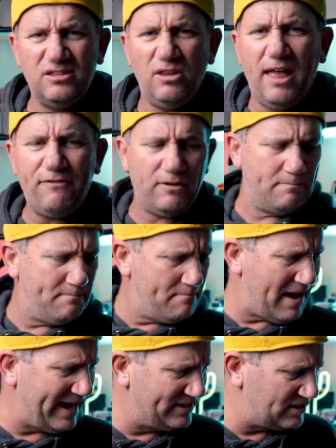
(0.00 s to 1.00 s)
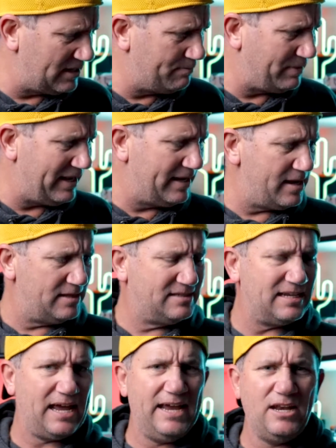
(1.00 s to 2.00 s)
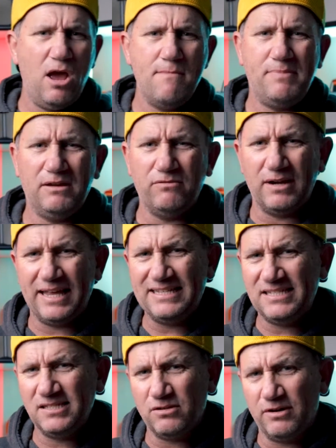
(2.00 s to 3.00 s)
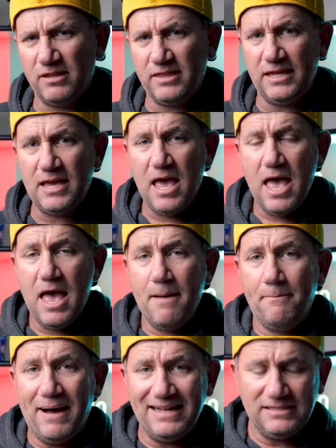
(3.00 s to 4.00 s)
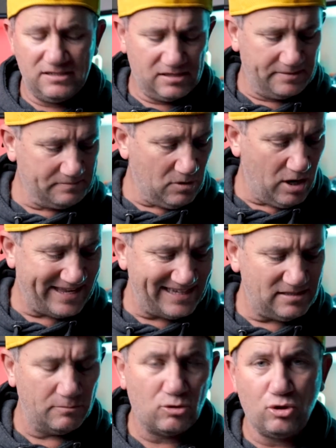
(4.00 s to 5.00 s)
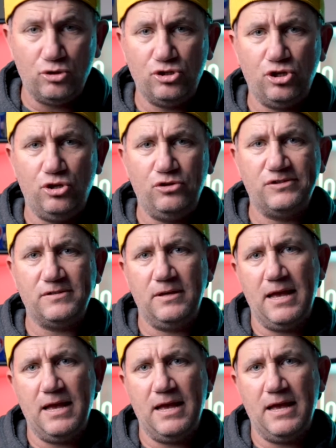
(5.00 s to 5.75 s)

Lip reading: nothing majorly big today, no big releases or anything, but some good news.